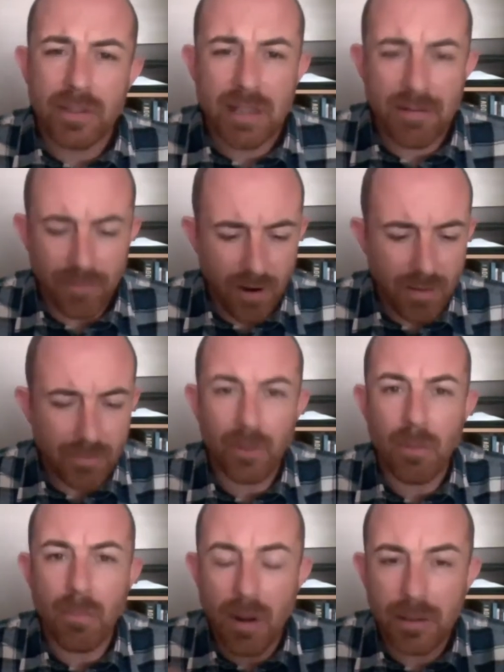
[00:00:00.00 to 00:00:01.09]
this
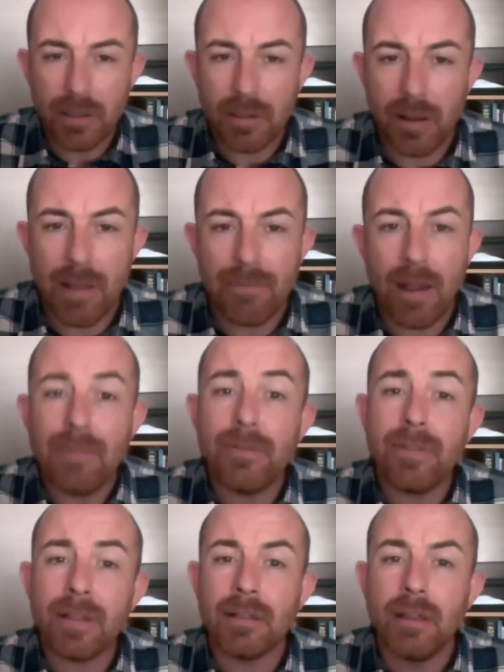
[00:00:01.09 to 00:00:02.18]
environment, the money,
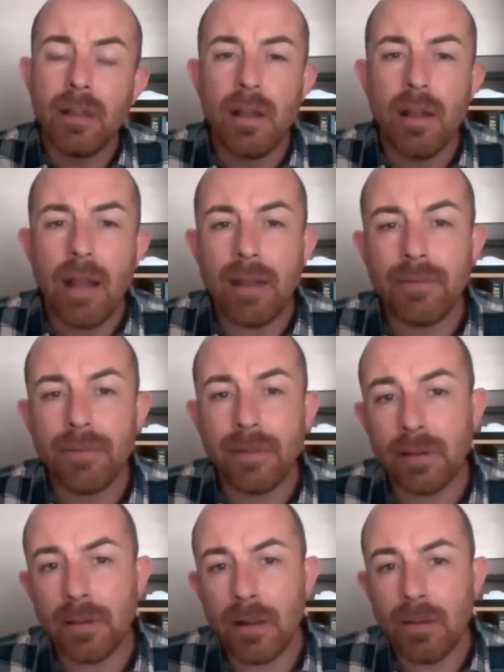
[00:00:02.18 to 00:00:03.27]
everything
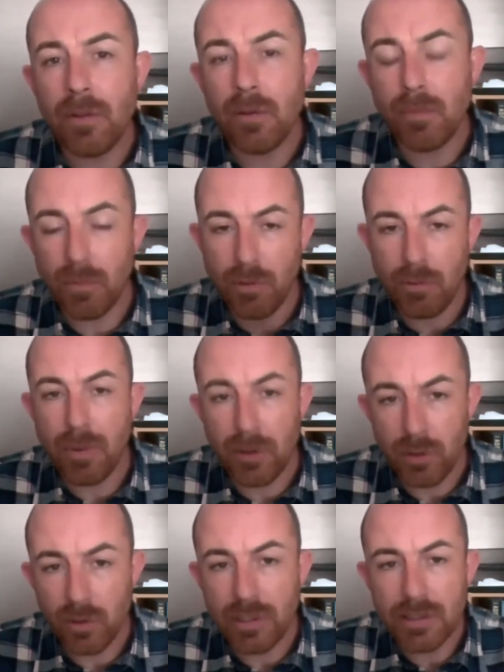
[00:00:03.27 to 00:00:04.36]
that
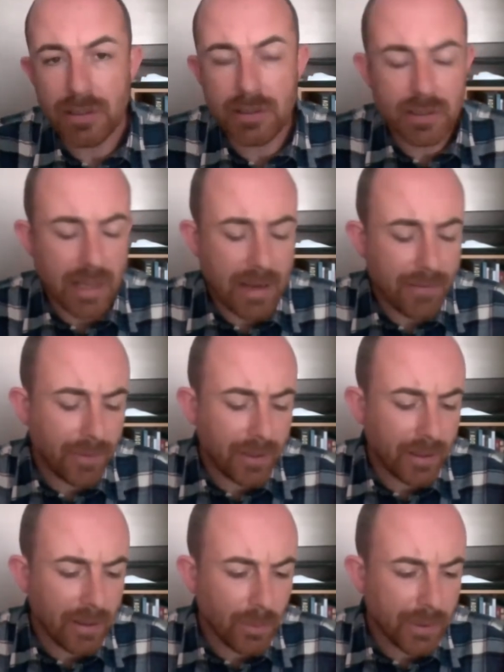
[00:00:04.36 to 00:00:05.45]
your listeners,
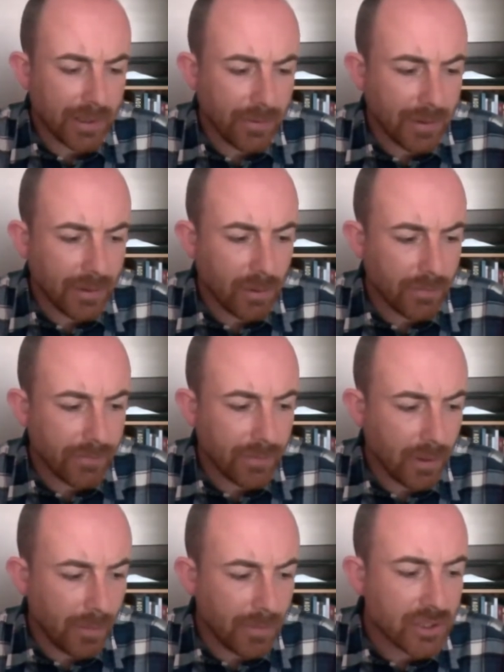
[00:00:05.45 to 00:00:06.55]
everything that we can think of
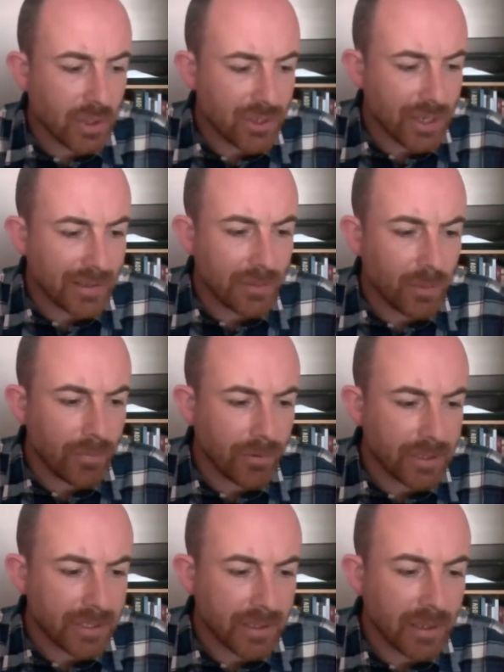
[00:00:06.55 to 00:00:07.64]
associated with
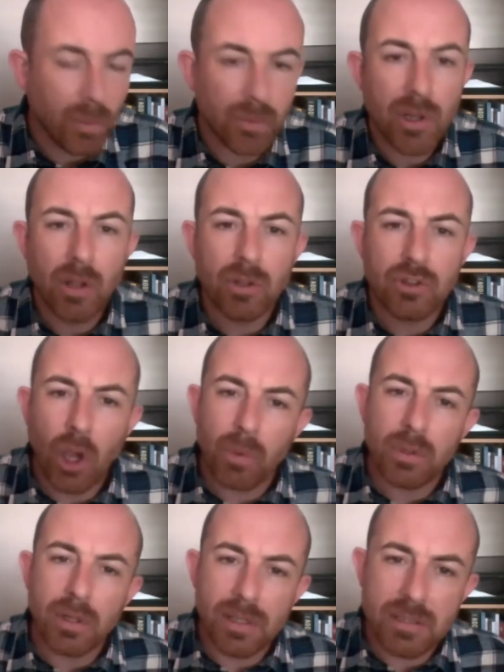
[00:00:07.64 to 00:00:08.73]
the casino. I was
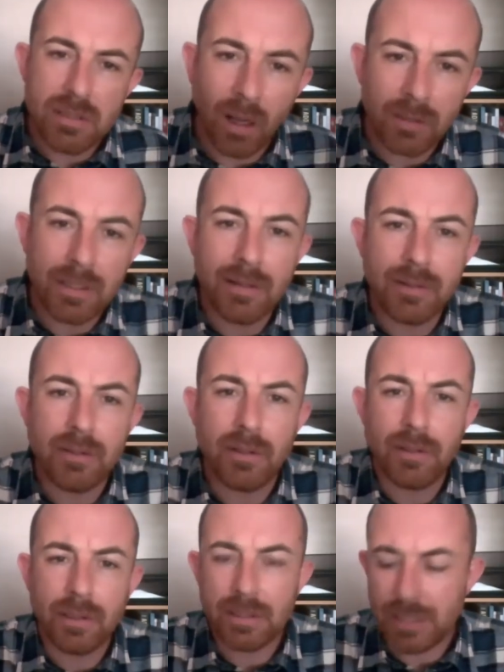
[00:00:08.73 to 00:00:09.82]
totally sucked
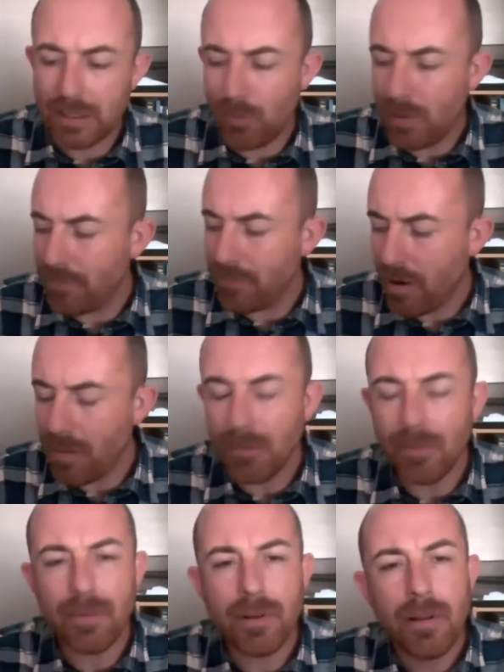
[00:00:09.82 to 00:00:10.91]
into the casino
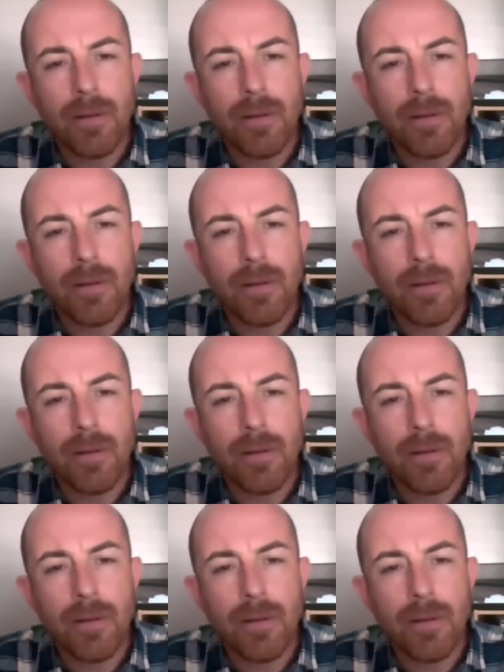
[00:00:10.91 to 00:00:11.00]
environment,